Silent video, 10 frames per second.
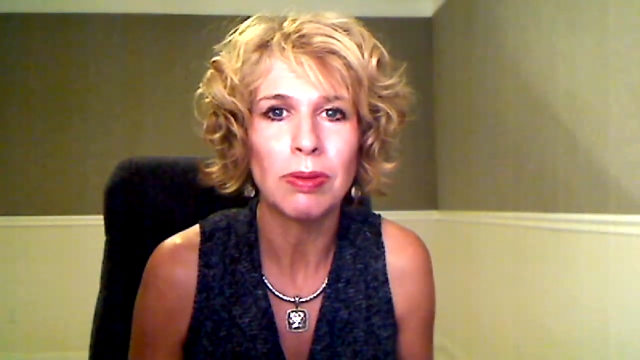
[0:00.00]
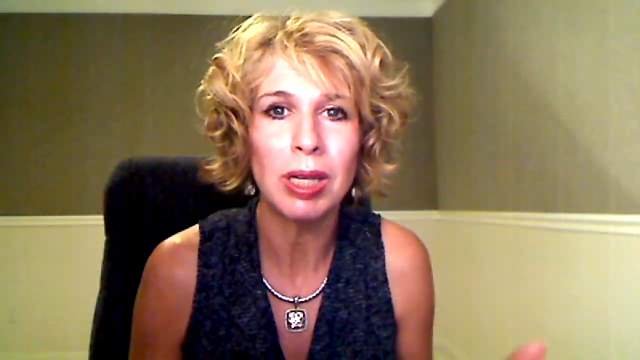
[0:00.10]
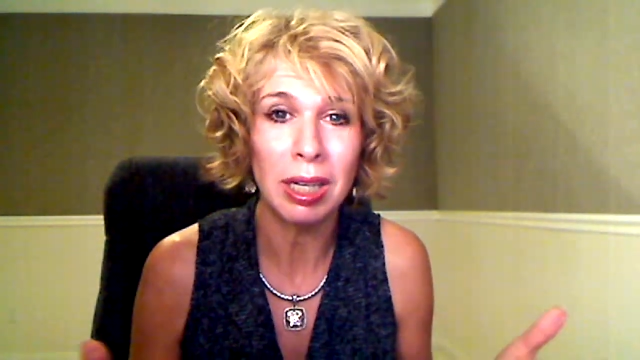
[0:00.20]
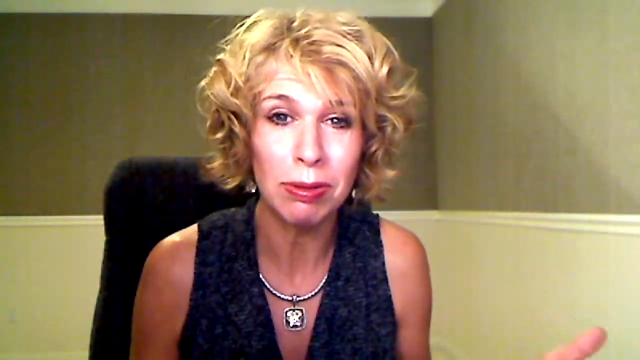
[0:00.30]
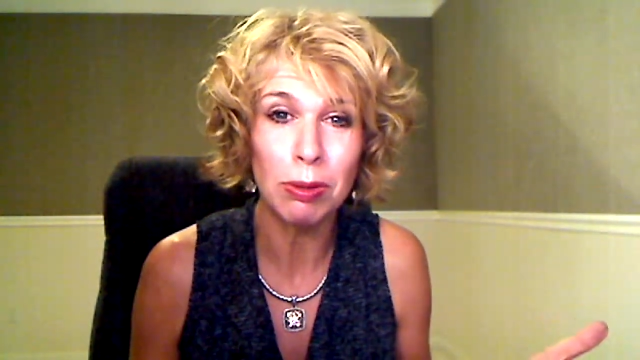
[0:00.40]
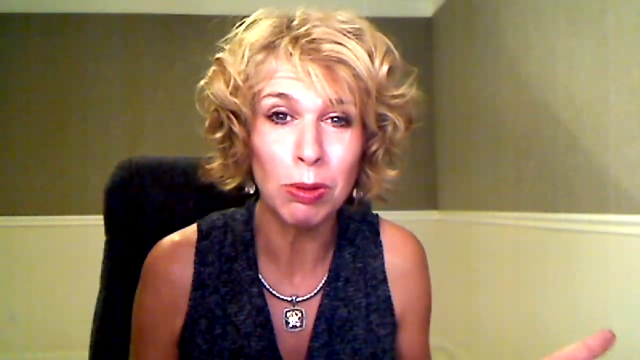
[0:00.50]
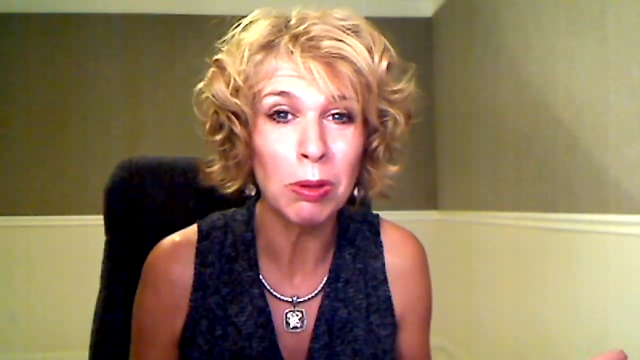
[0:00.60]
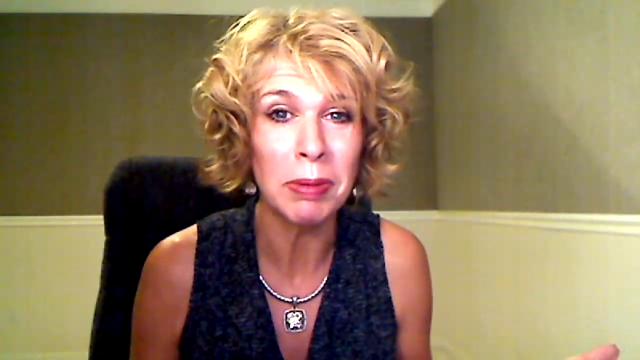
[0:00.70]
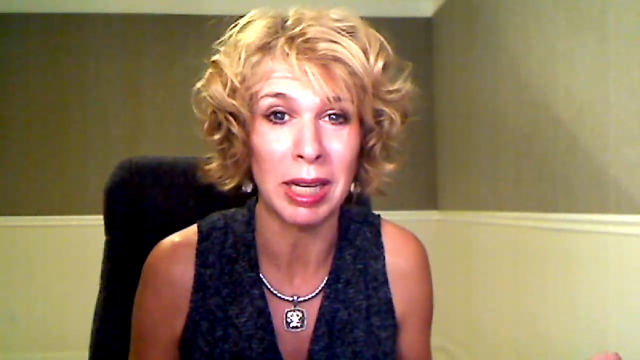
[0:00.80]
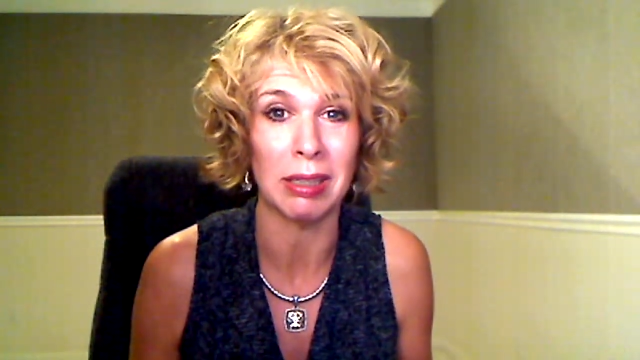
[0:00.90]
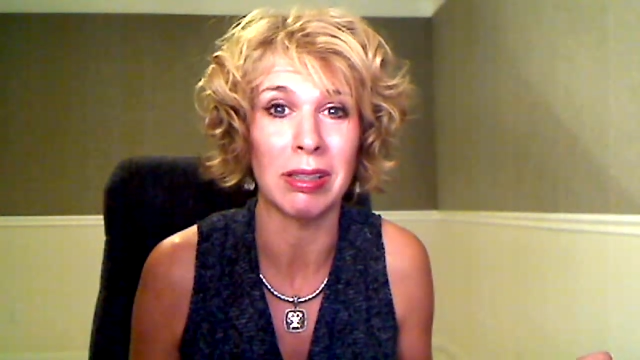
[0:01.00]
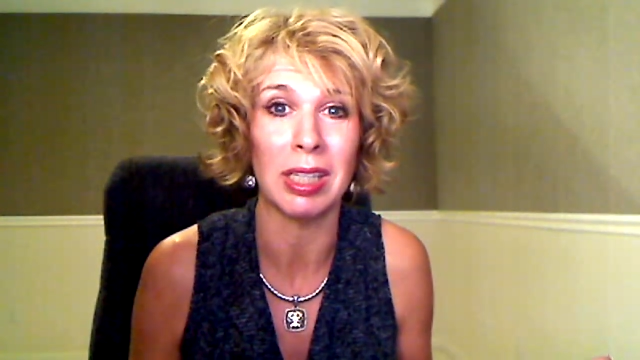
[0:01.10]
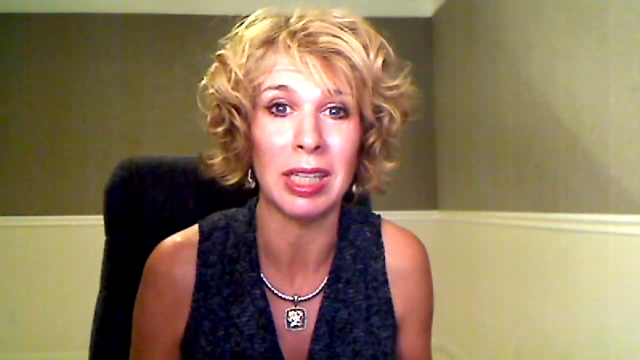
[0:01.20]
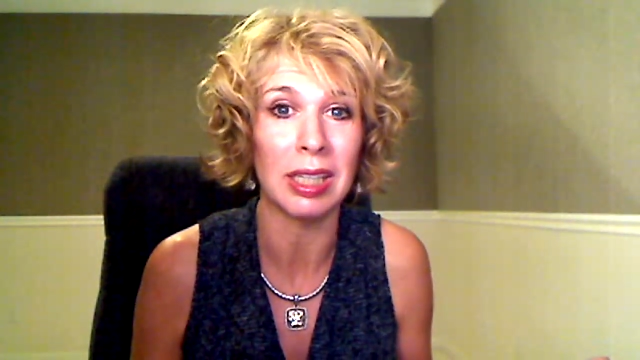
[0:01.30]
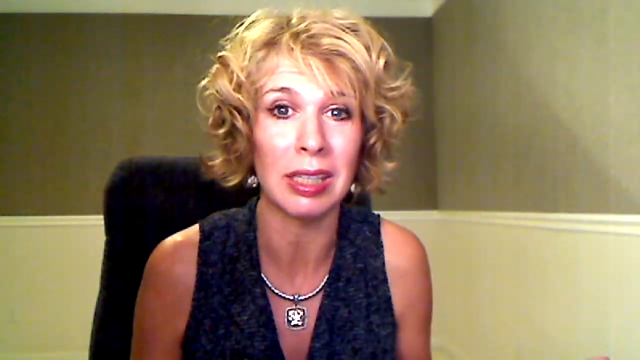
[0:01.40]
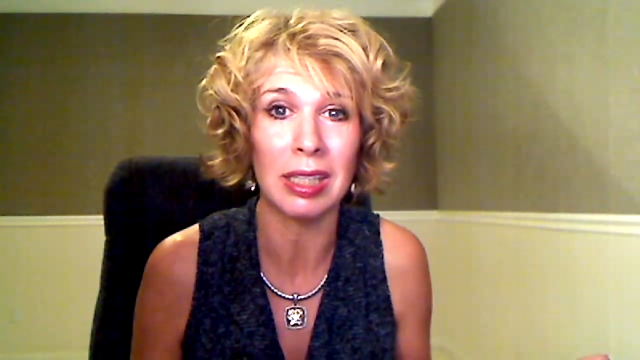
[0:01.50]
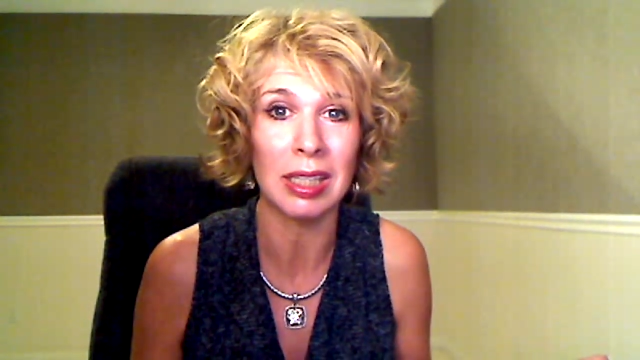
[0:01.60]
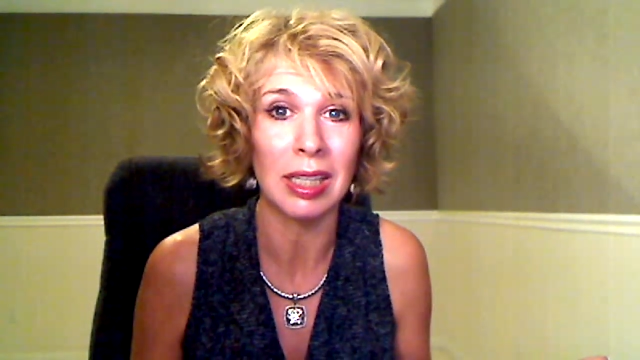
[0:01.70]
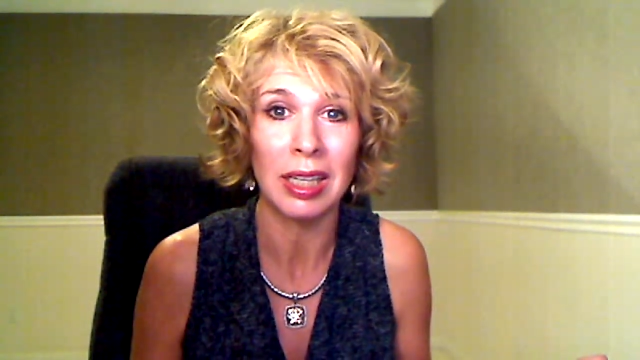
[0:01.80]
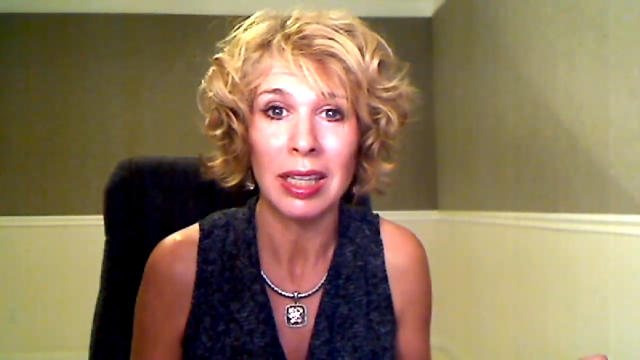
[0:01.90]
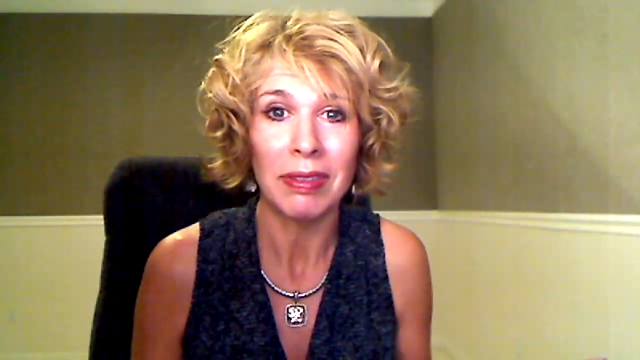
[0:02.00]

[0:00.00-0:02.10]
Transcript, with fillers: what kind of a role model she is.